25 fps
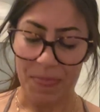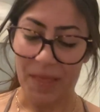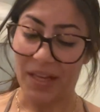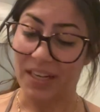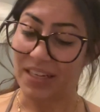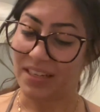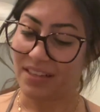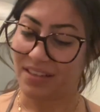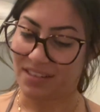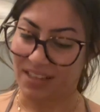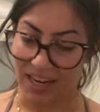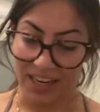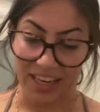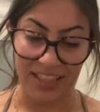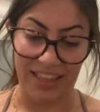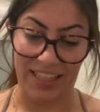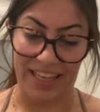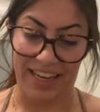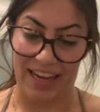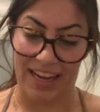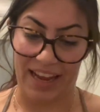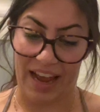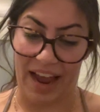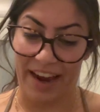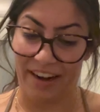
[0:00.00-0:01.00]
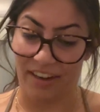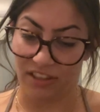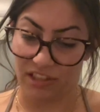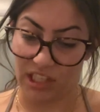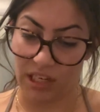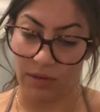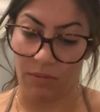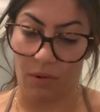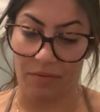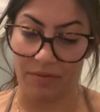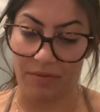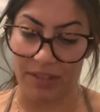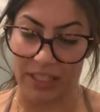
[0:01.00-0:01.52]
Suddenly, I
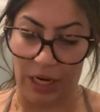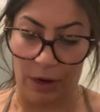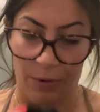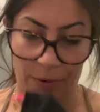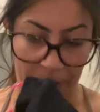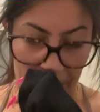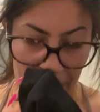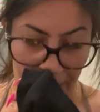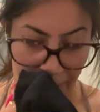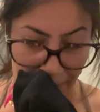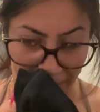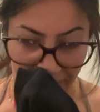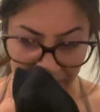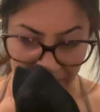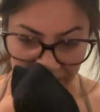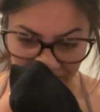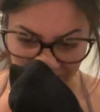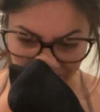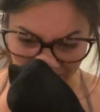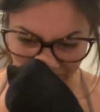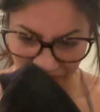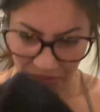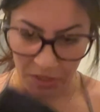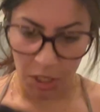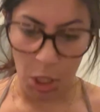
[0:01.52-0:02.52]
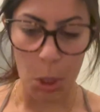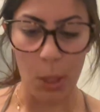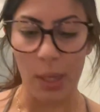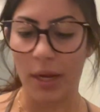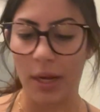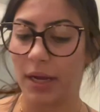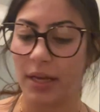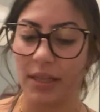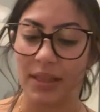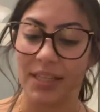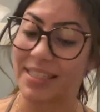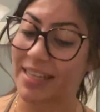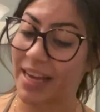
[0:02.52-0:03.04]
understood what was going on.
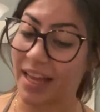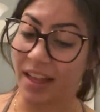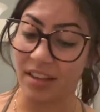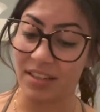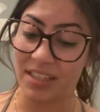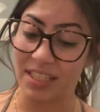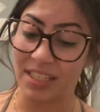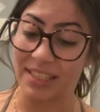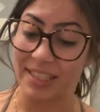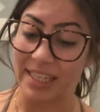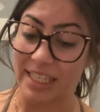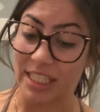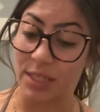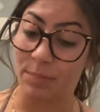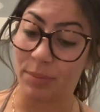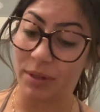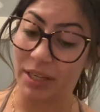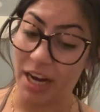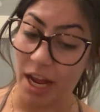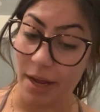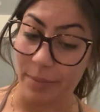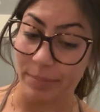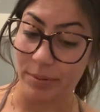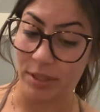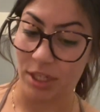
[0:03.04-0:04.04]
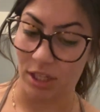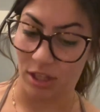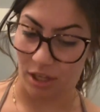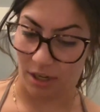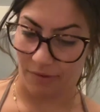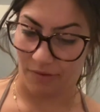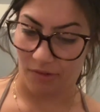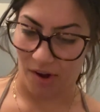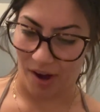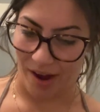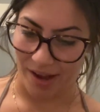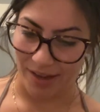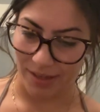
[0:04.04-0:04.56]
The skeletons had split up to look
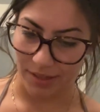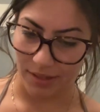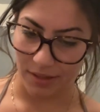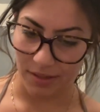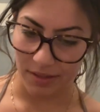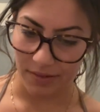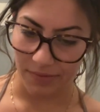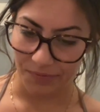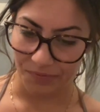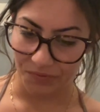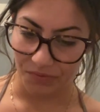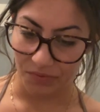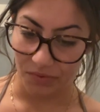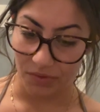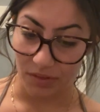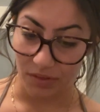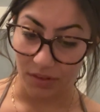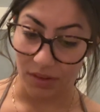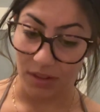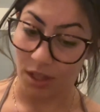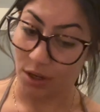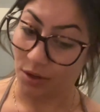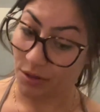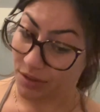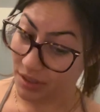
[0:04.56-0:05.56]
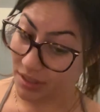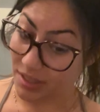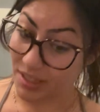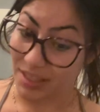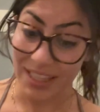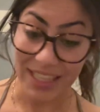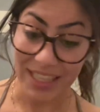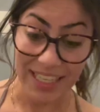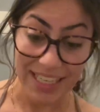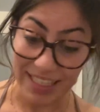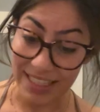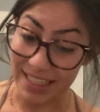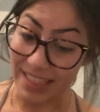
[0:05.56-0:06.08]
for us. Those
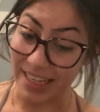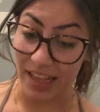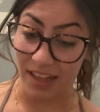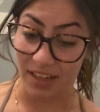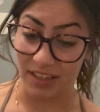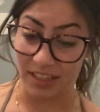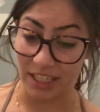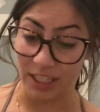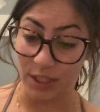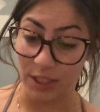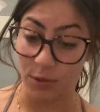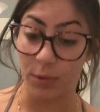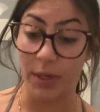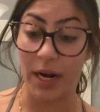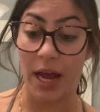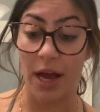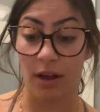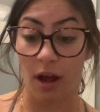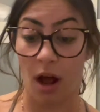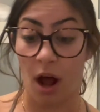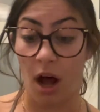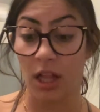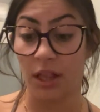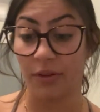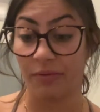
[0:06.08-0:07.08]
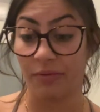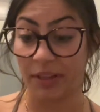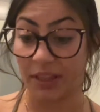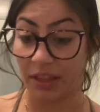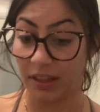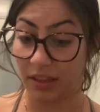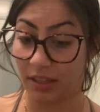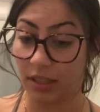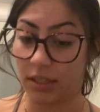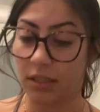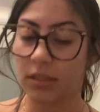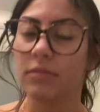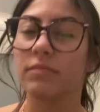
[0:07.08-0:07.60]
these skeletons were now calling
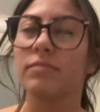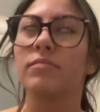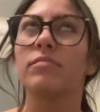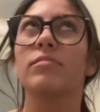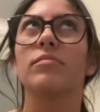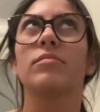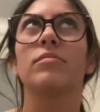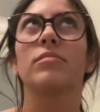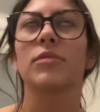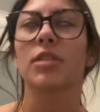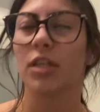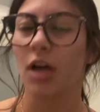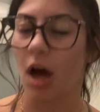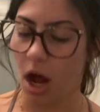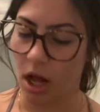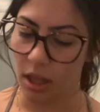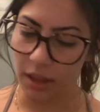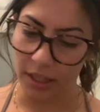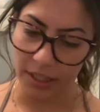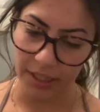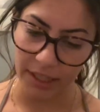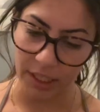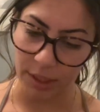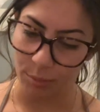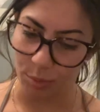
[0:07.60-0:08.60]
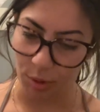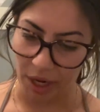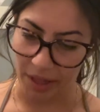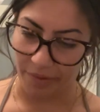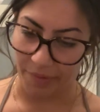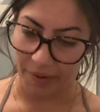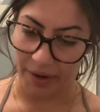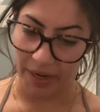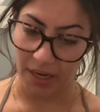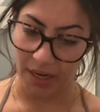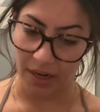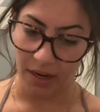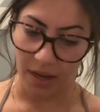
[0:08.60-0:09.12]
calling their
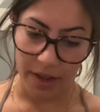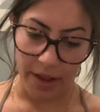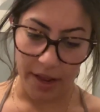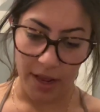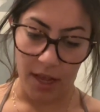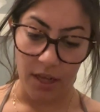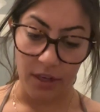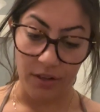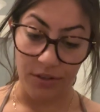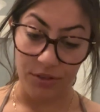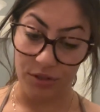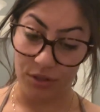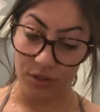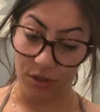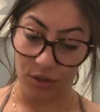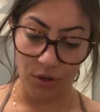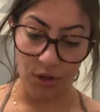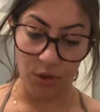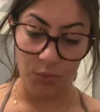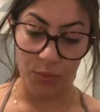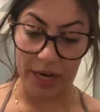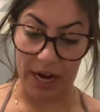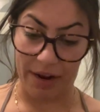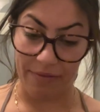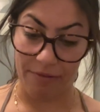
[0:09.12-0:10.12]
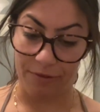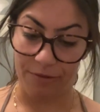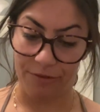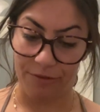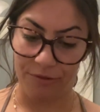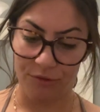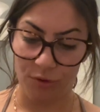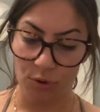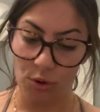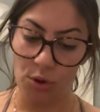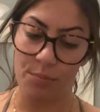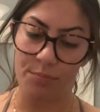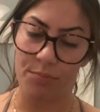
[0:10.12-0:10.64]
brethren. Soon we'd have a
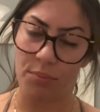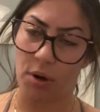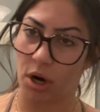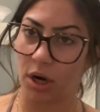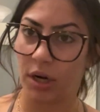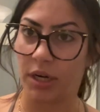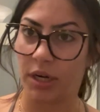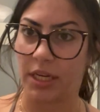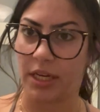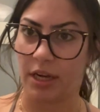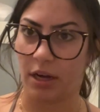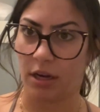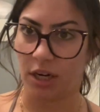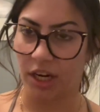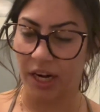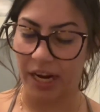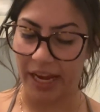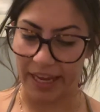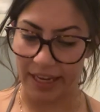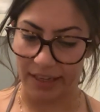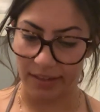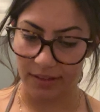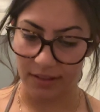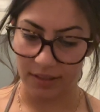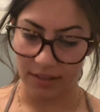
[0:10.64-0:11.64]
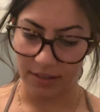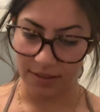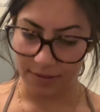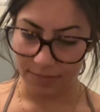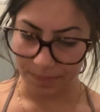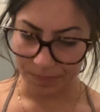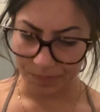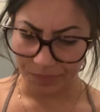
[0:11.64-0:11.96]
full party on our hands.